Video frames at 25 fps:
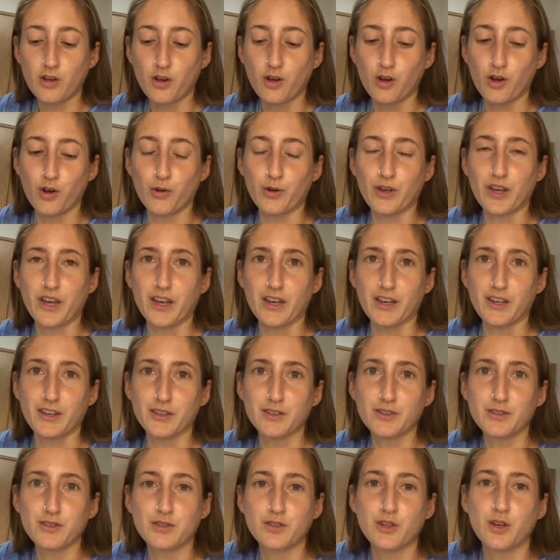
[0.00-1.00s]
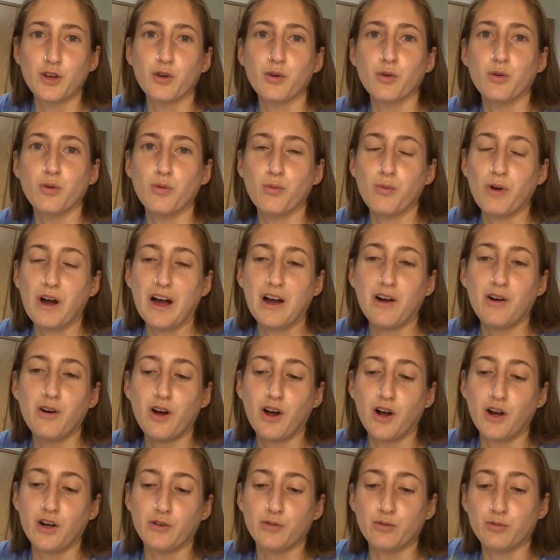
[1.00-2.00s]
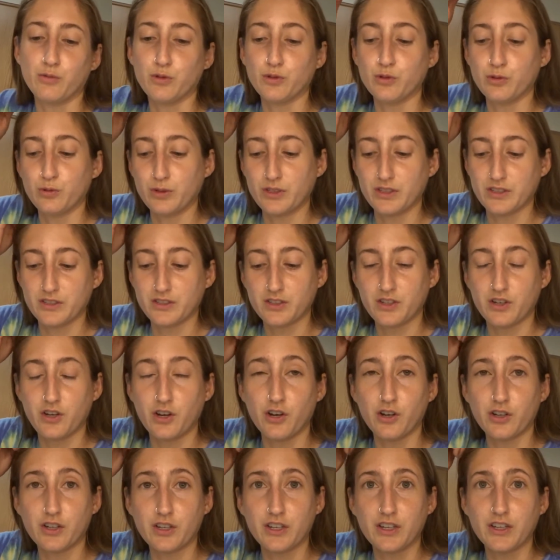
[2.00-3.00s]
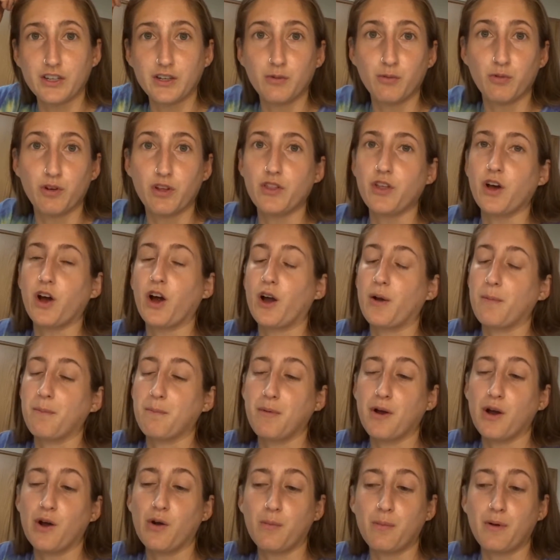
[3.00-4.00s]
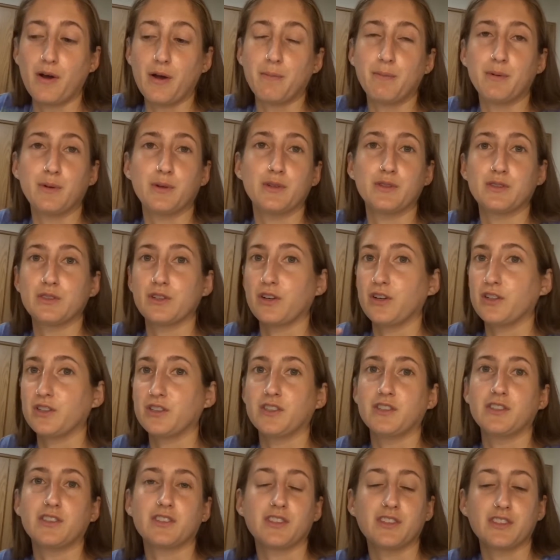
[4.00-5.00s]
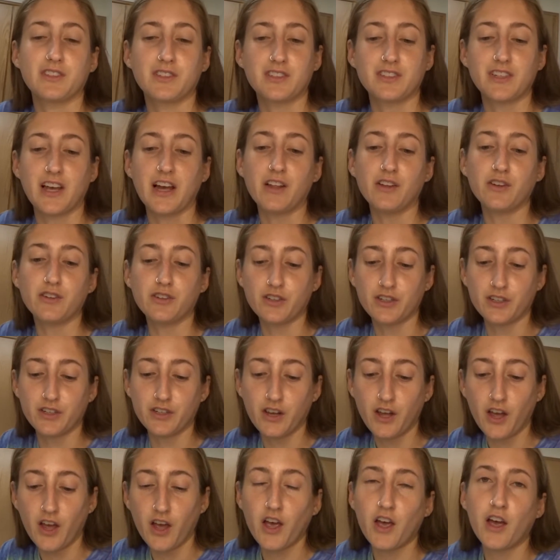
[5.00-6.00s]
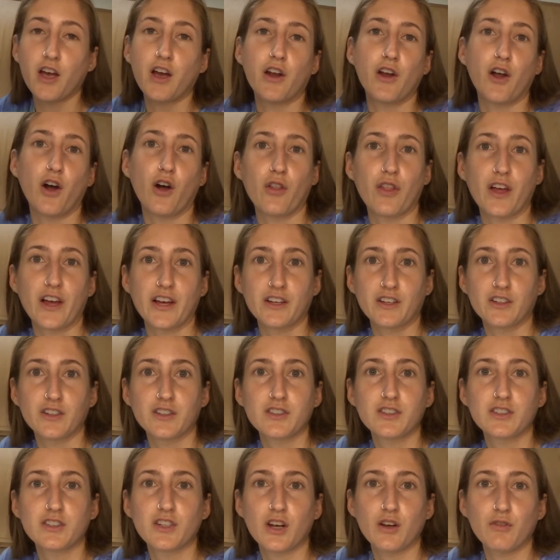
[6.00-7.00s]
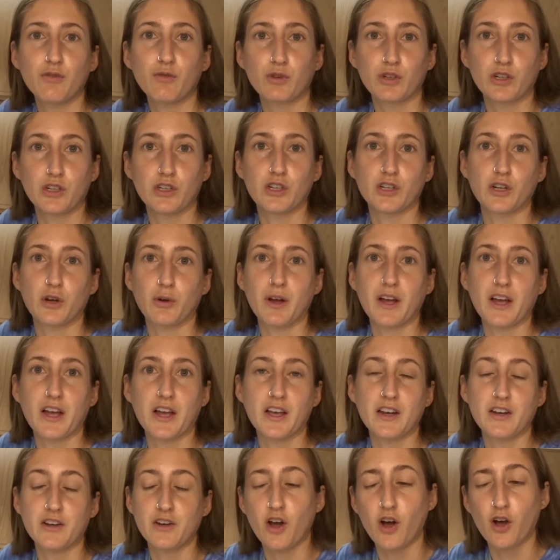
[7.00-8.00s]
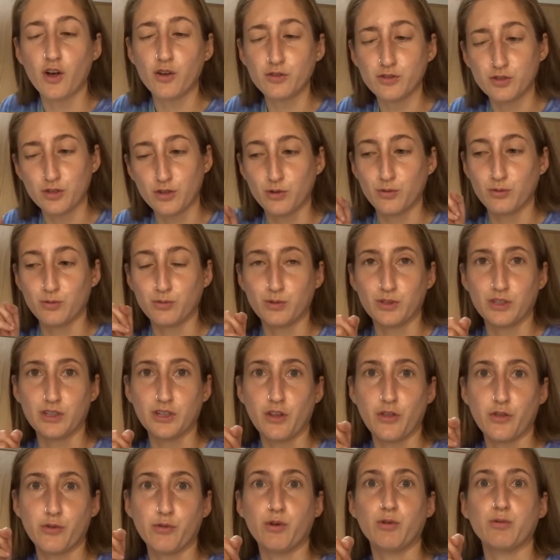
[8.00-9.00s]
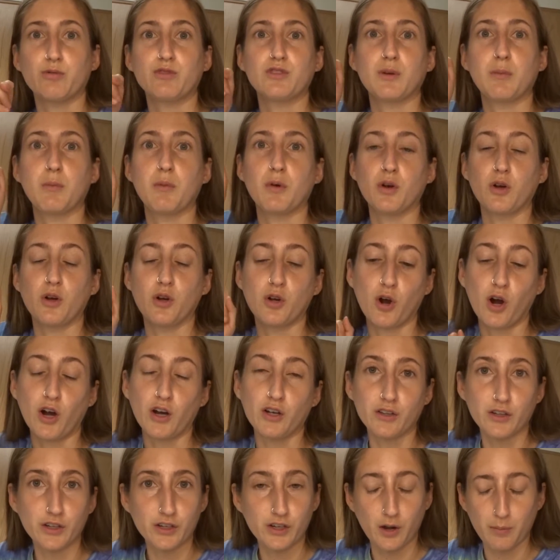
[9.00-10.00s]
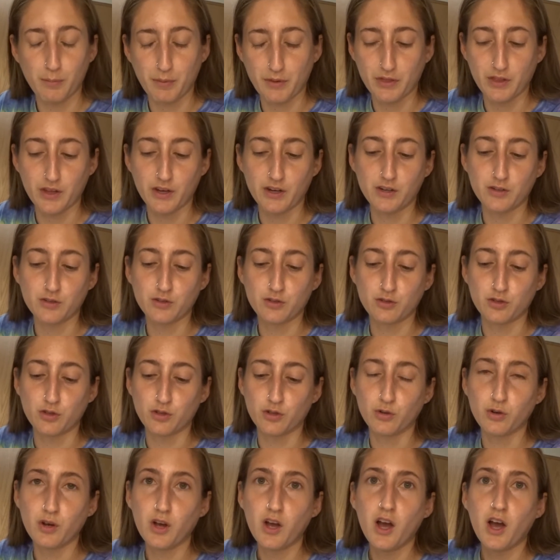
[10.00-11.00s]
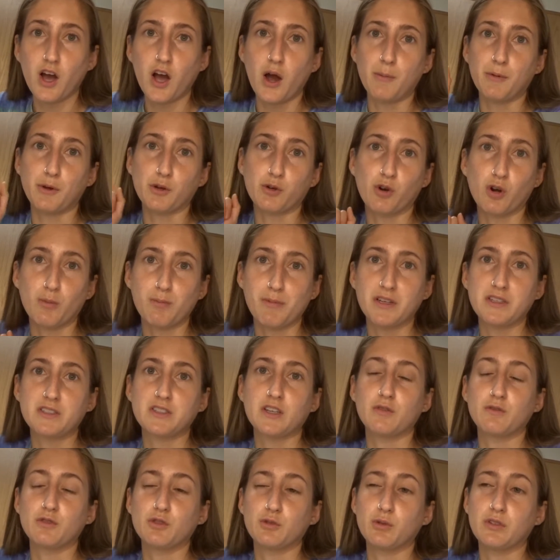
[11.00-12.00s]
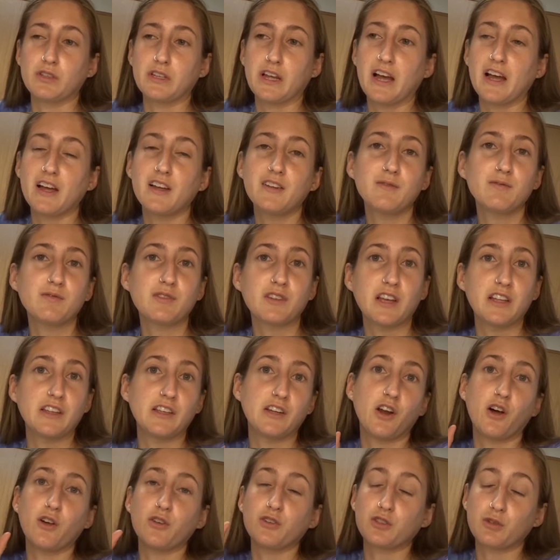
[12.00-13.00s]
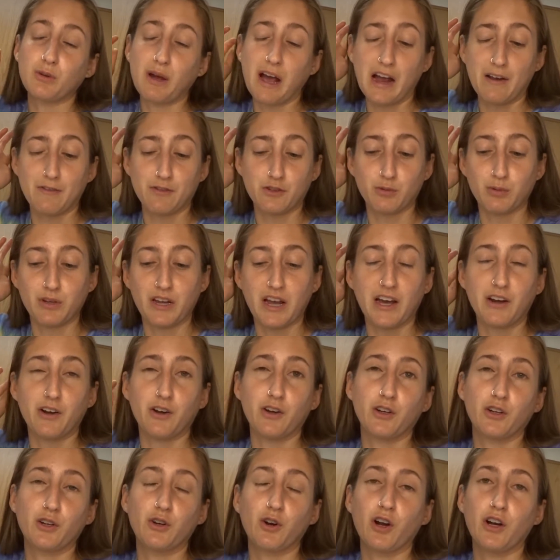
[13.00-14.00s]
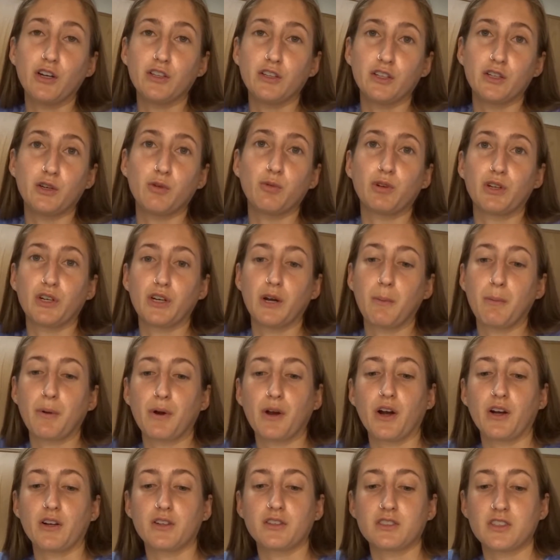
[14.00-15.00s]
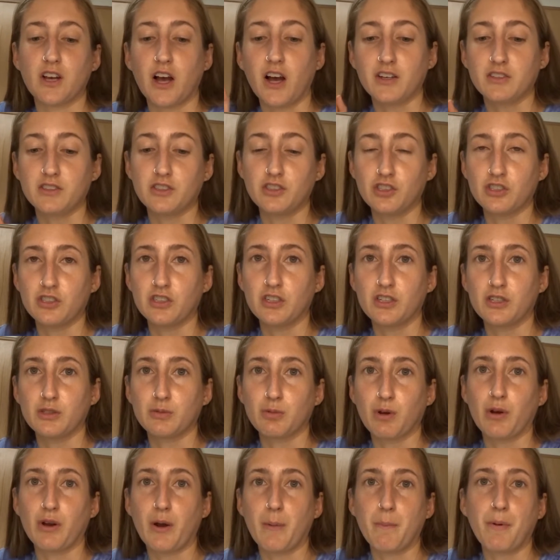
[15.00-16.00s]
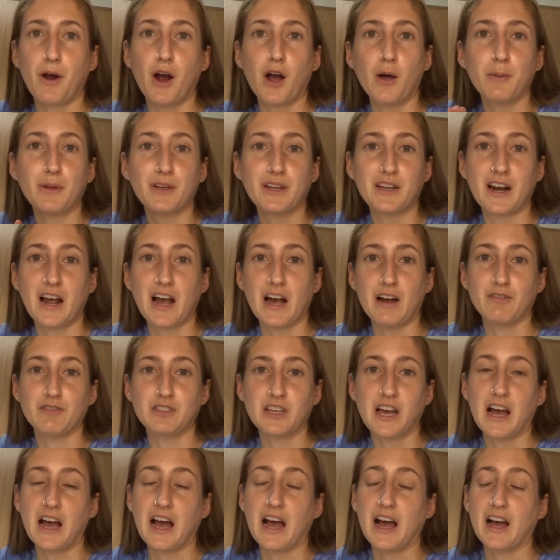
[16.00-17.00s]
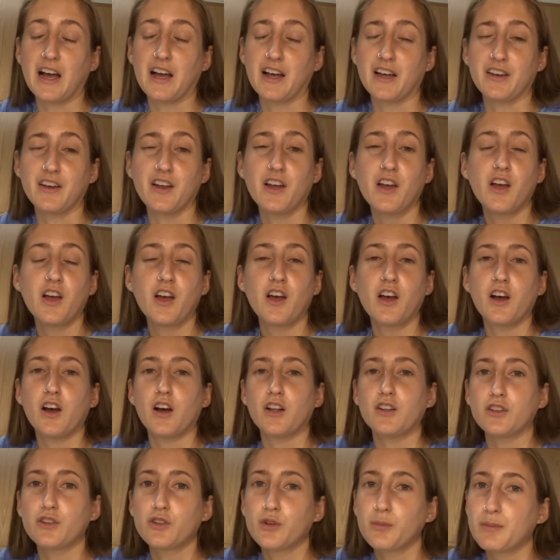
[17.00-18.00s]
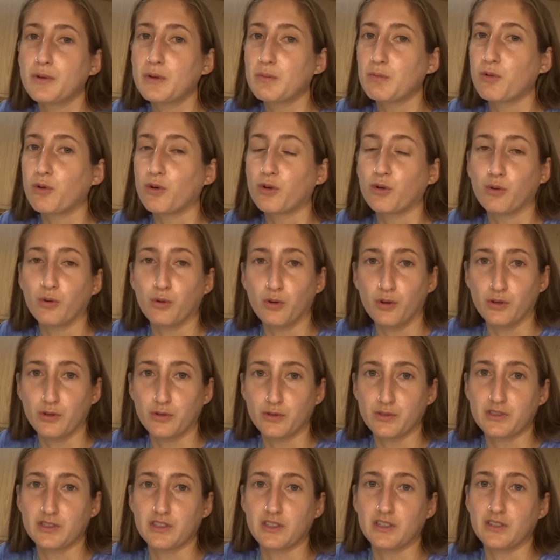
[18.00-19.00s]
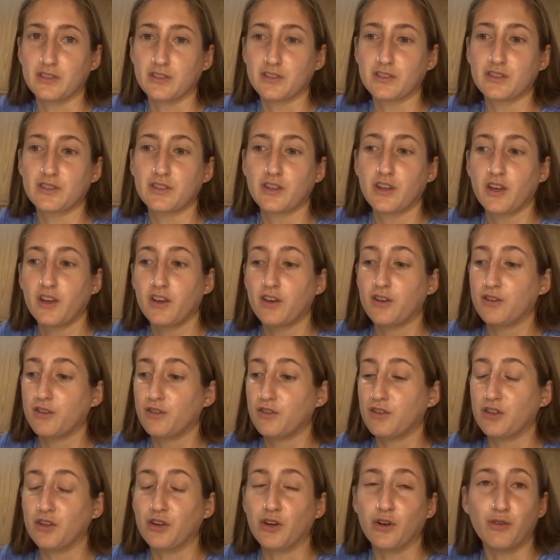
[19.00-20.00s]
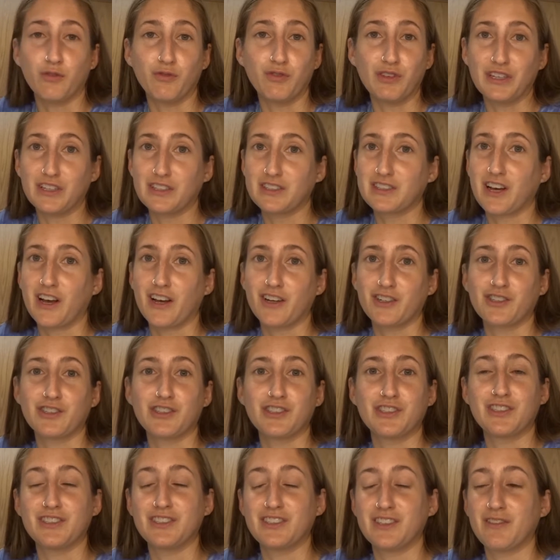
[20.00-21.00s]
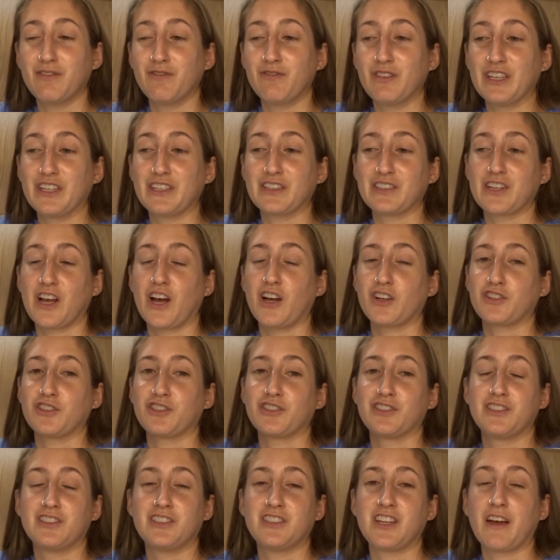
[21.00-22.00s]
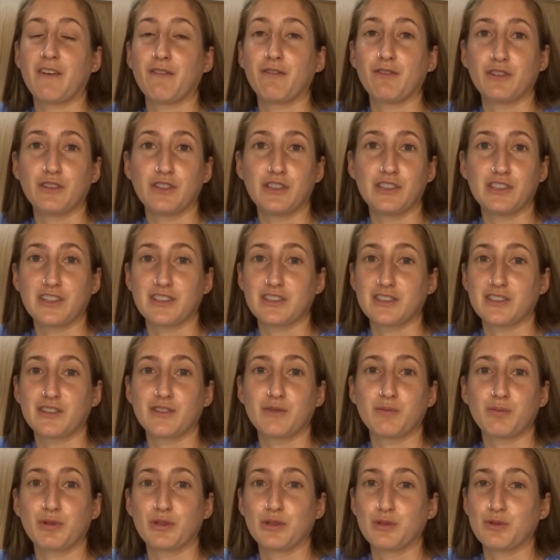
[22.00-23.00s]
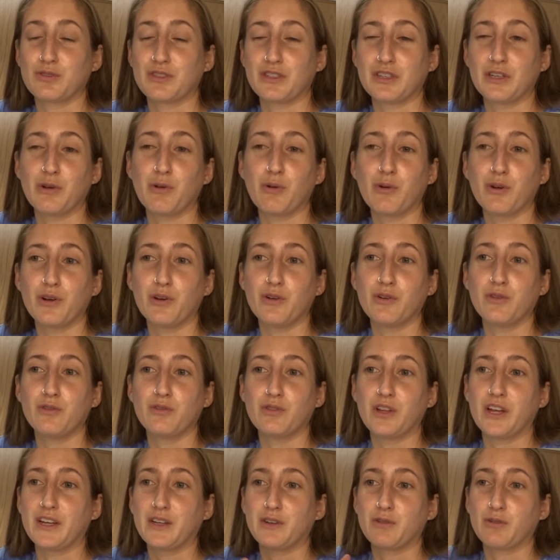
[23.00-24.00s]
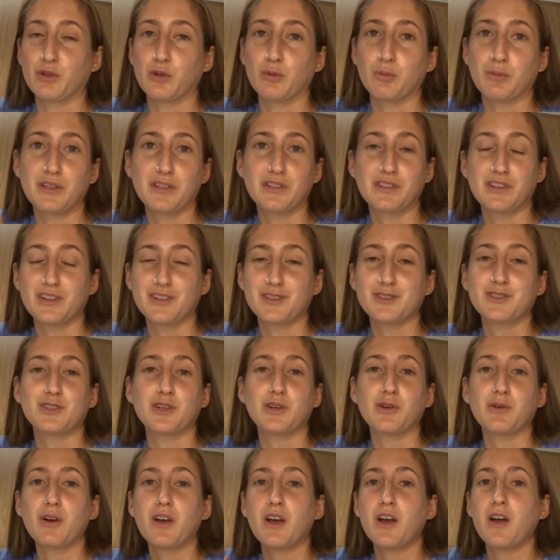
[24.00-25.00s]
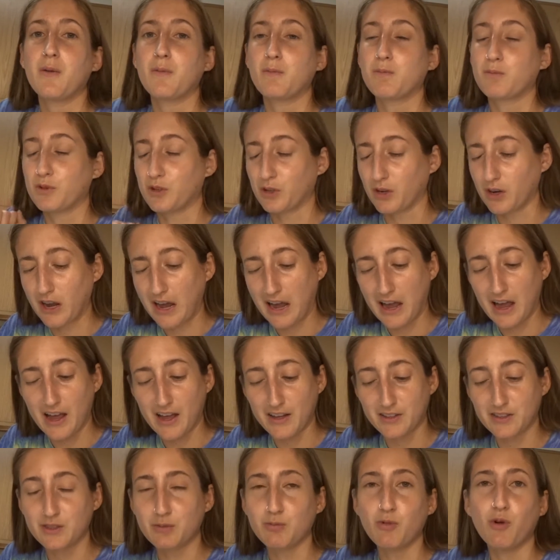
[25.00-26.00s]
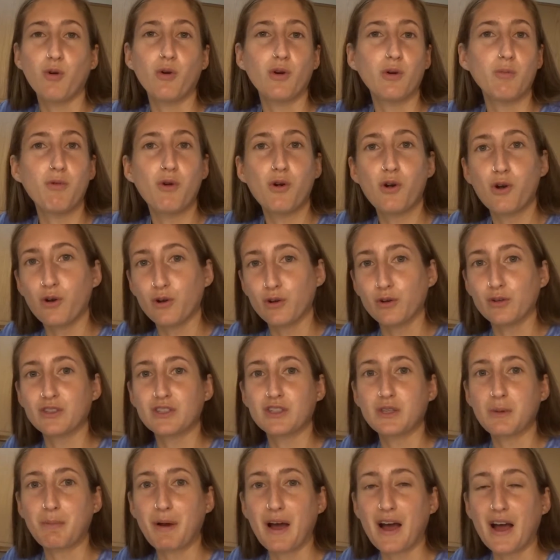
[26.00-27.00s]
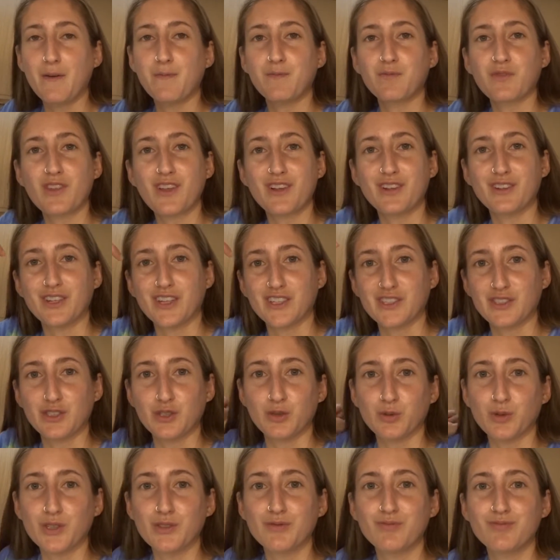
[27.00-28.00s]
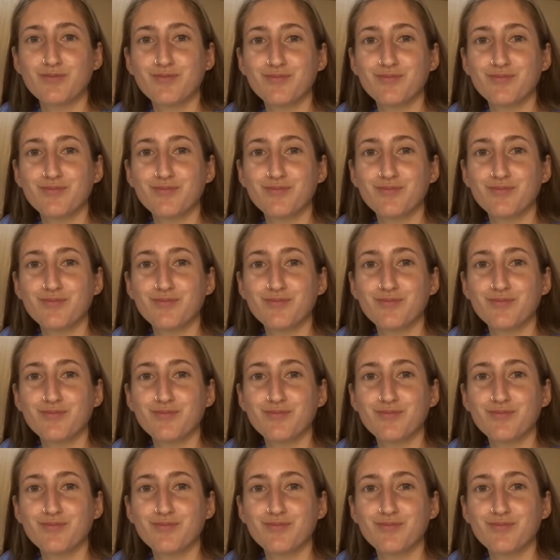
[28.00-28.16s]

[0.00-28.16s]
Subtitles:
Okay, so while our roux is cooking with our bell peppers, onions, and celery, and all that good stuff, we're gonna go ahead and also we're gonna throw some garlic up in there. So I'm gonna record myself doing that. And then also after we add our garlic, we're gonna put our sausage in there as well. And I'm probably gonna have to add a little bit more oil since, you know, vegan sausage definitely doesn't produce any oil like real meat does. So I'm gonna add some oil, more oil to the pot. Let's do it.